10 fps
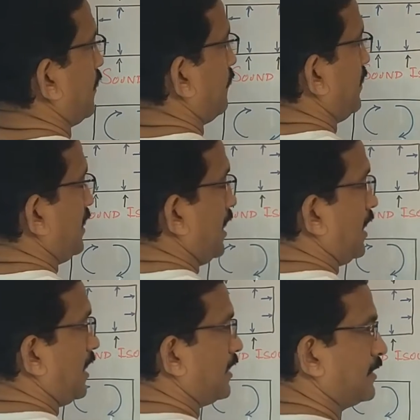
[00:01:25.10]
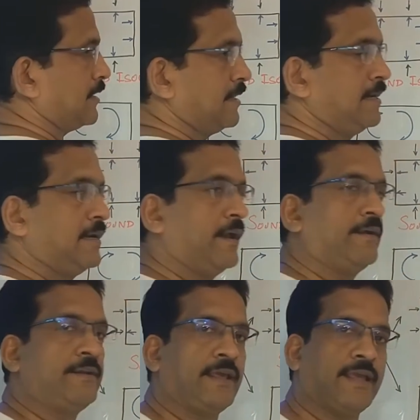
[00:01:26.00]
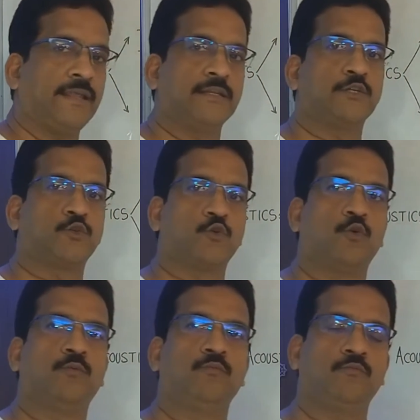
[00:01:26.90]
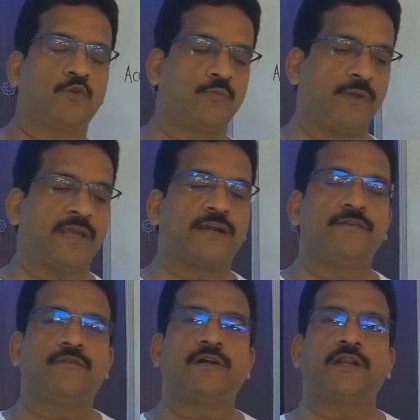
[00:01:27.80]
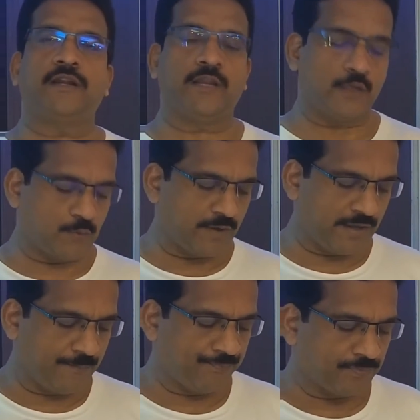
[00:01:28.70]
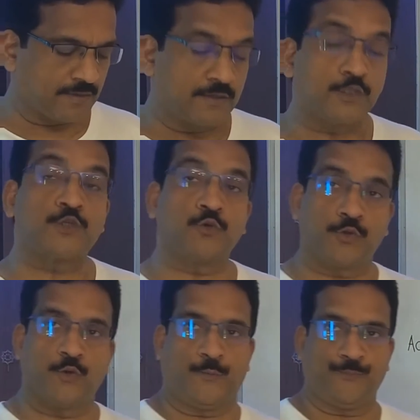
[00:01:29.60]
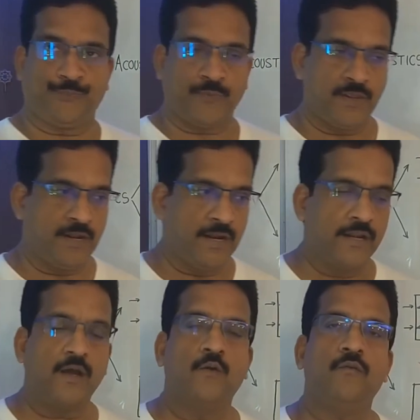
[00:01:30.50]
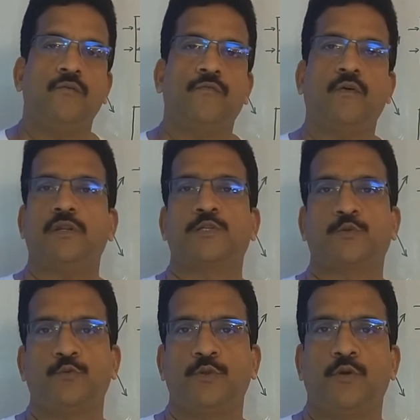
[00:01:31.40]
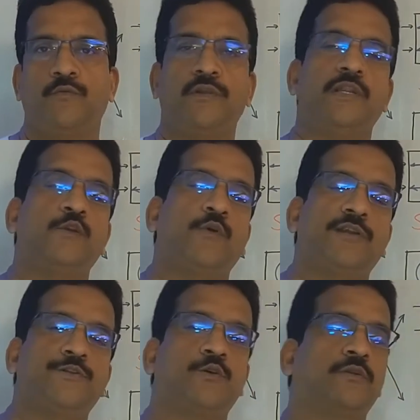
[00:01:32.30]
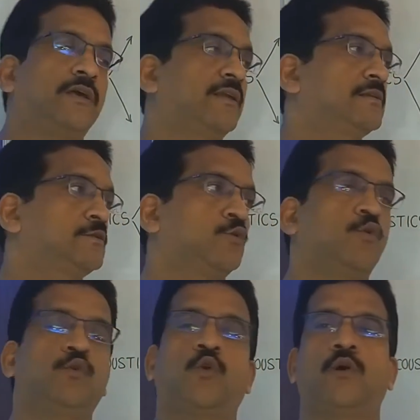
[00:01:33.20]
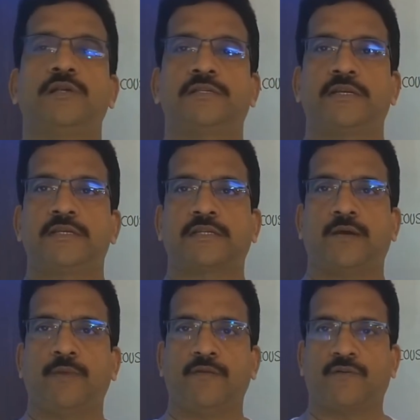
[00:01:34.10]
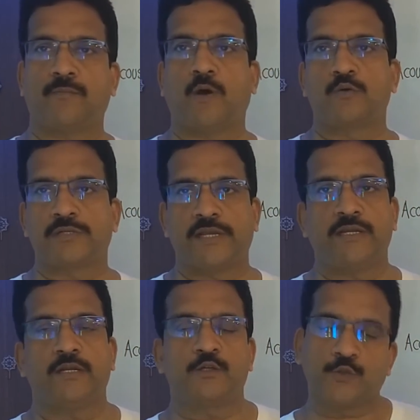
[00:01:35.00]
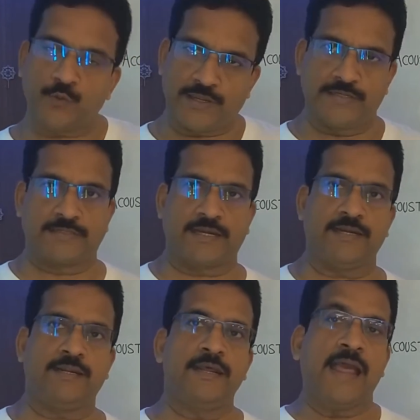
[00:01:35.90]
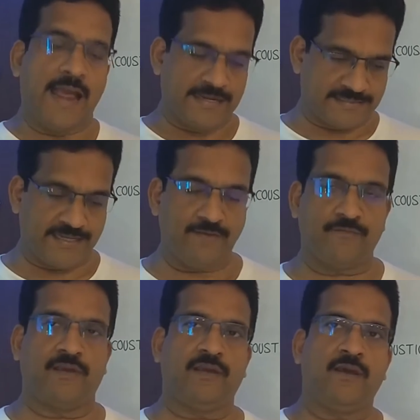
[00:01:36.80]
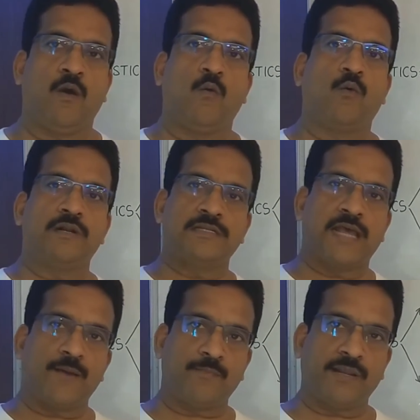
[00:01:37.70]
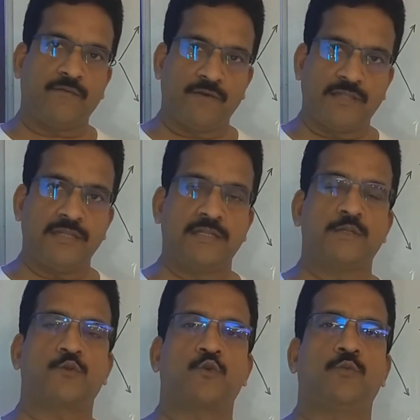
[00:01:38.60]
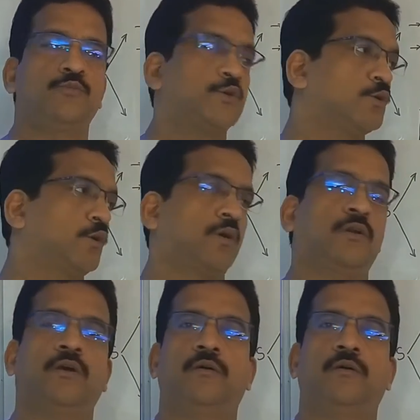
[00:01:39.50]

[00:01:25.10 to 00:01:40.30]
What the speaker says: we are taking this room to be converted into a studio. Now, for a studio, we need to ensure there is no noise that is coming from outside to inside. And same way, what is happening within this room should not